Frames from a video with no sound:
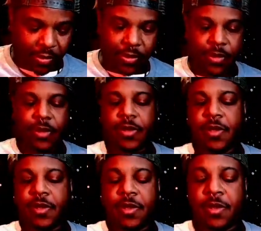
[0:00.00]

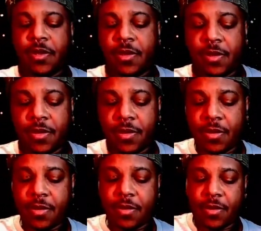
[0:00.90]

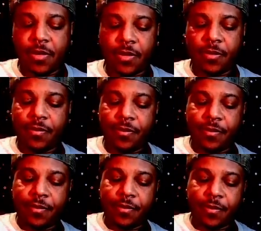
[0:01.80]

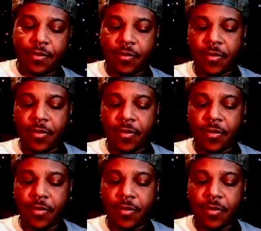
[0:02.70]
[no speech]